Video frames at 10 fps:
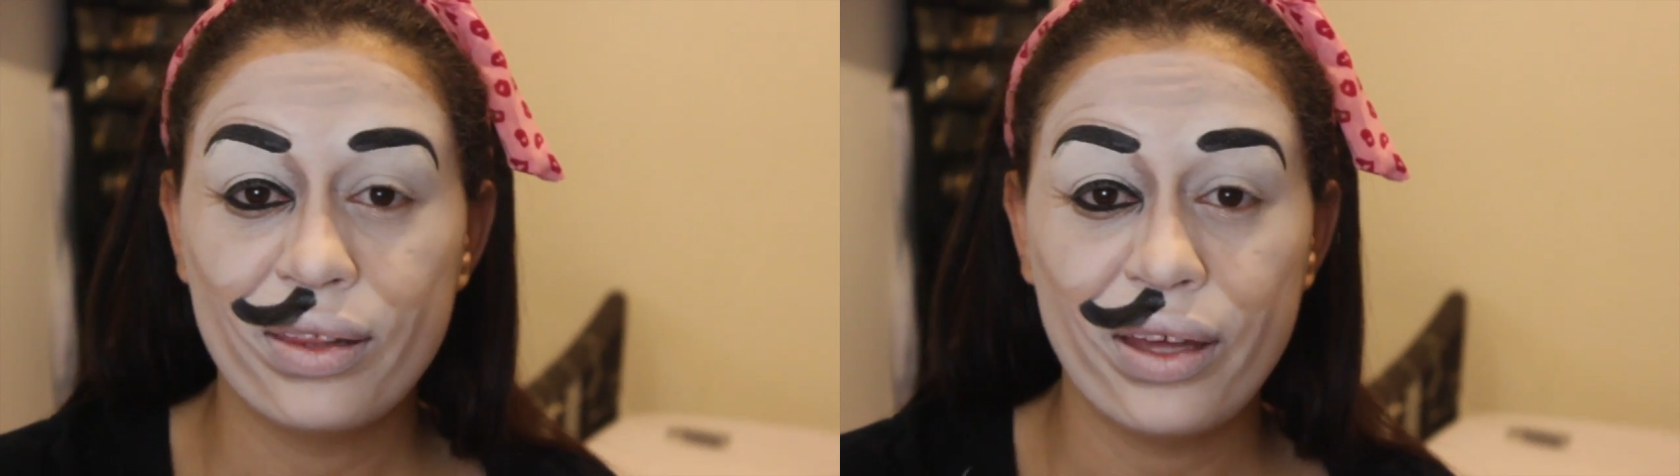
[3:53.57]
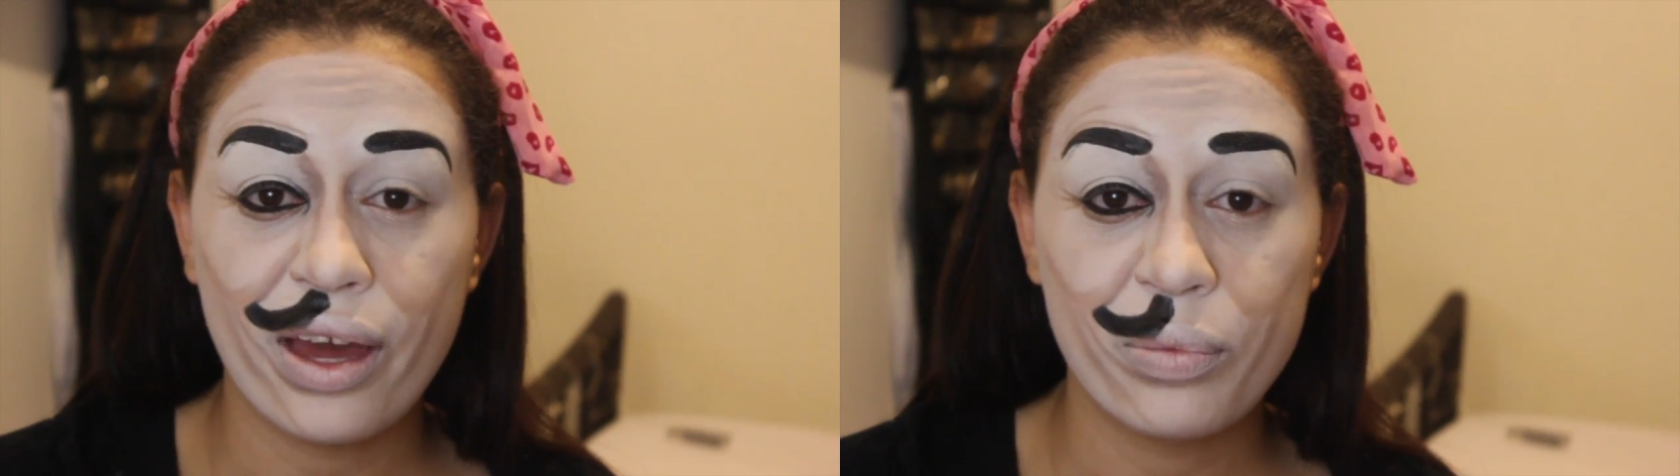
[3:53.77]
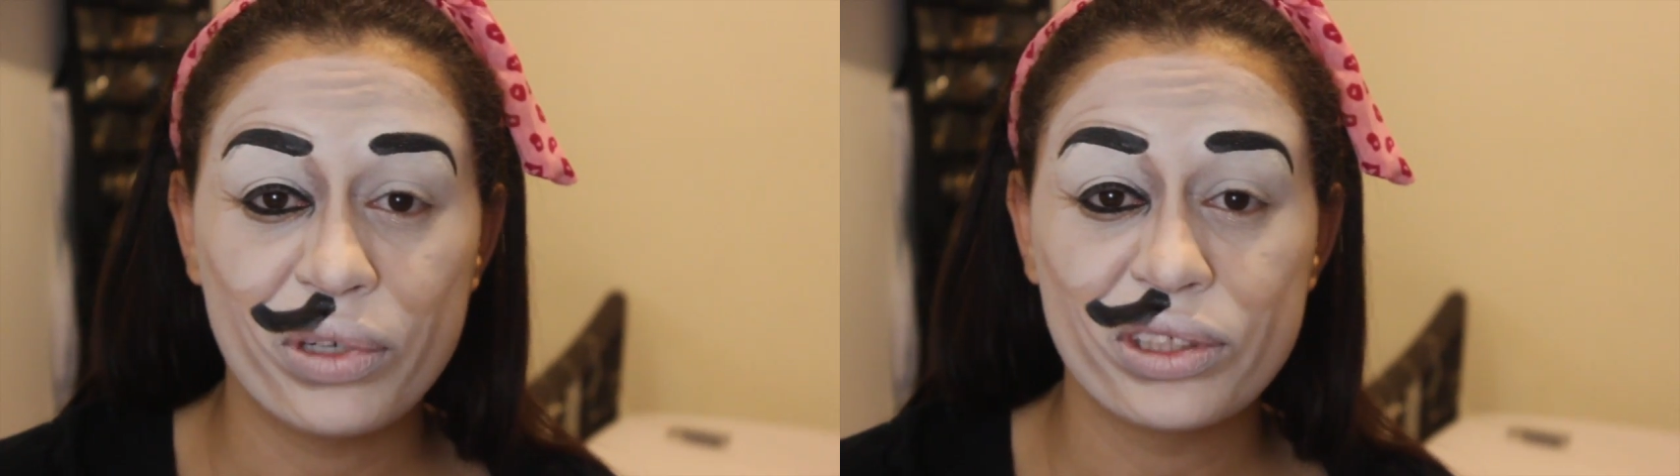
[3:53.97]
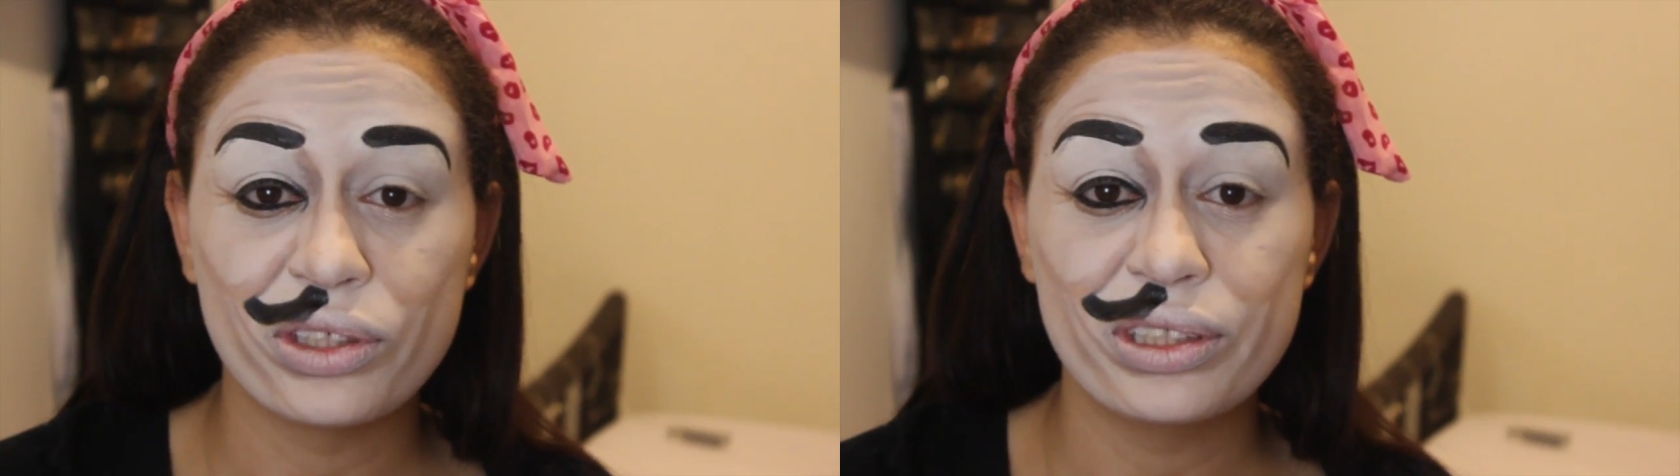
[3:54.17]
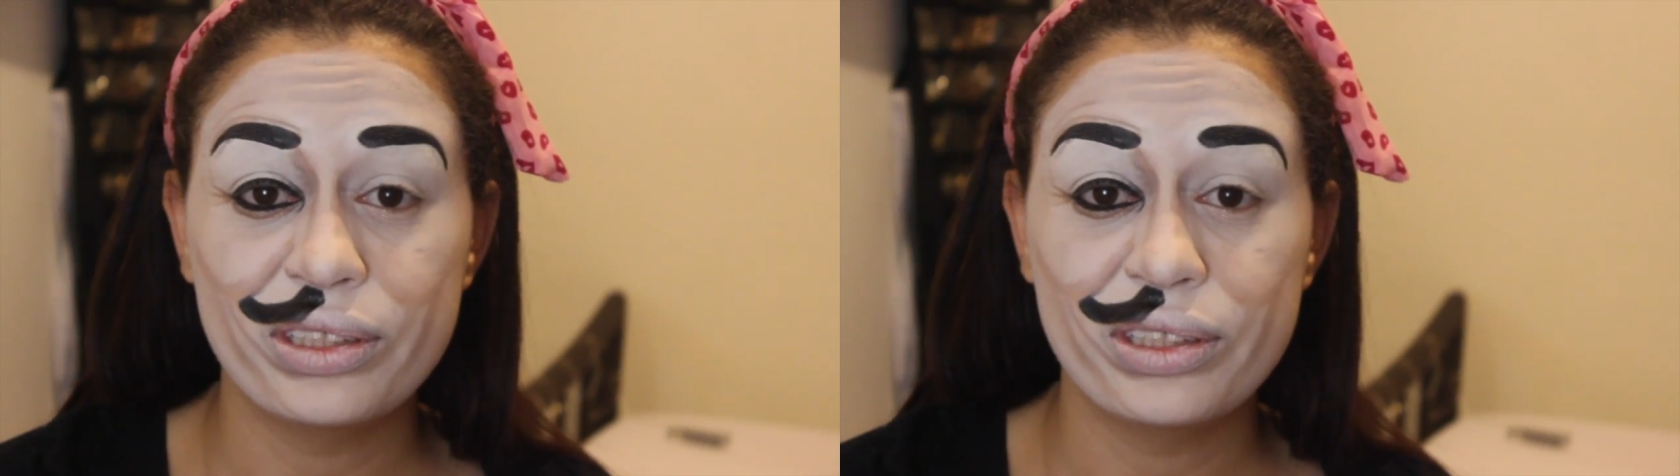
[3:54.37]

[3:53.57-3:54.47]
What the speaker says: The eyebrows are